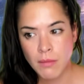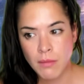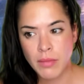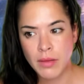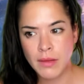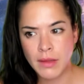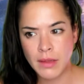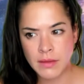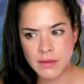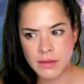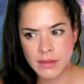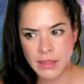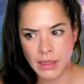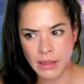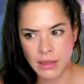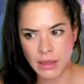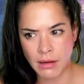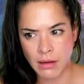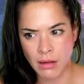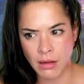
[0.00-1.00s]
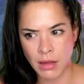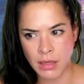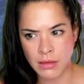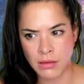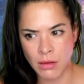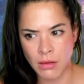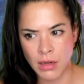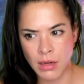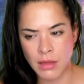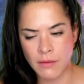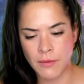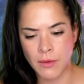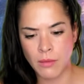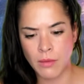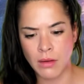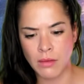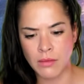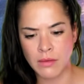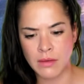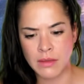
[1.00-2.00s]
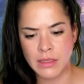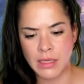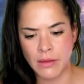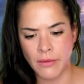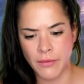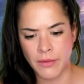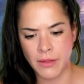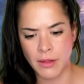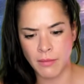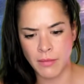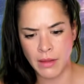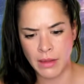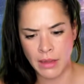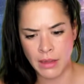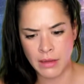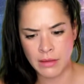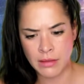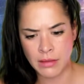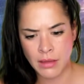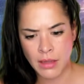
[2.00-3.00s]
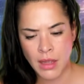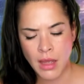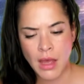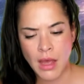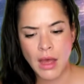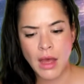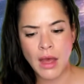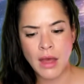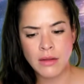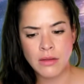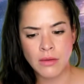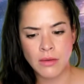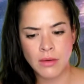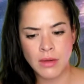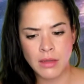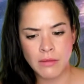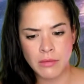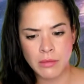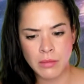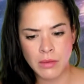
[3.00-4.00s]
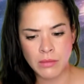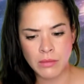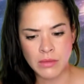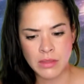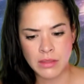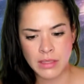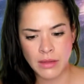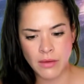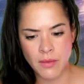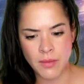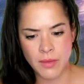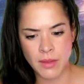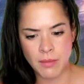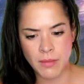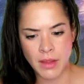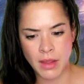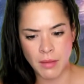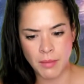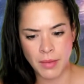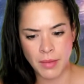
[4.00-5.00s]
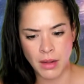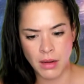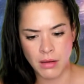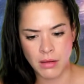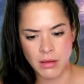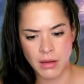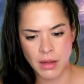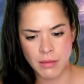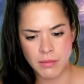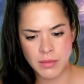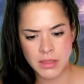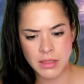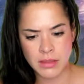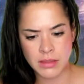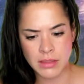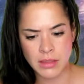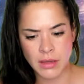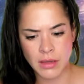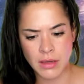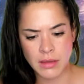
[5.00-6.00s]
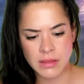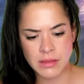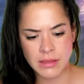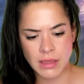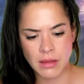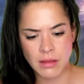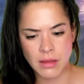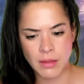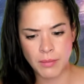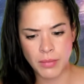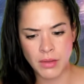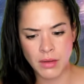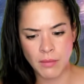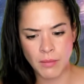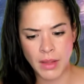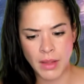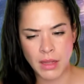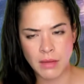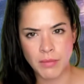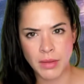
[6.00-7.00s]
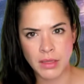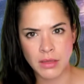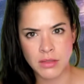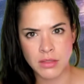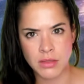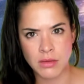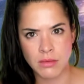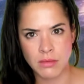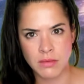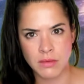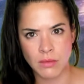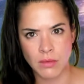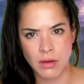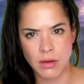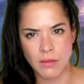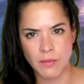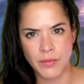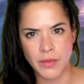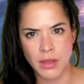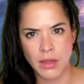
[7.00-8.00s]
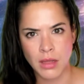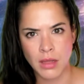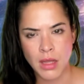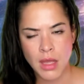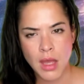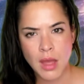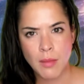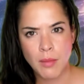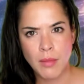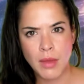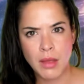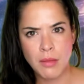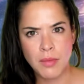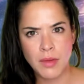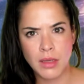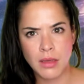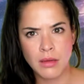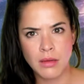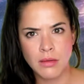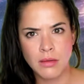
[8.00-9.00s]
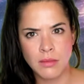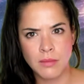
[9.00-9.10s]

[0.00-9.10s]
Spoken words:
Please take it off. I don't even want to tell them that. I don't even want to tell them that part. I'm just going to say they put bad pictures or maybe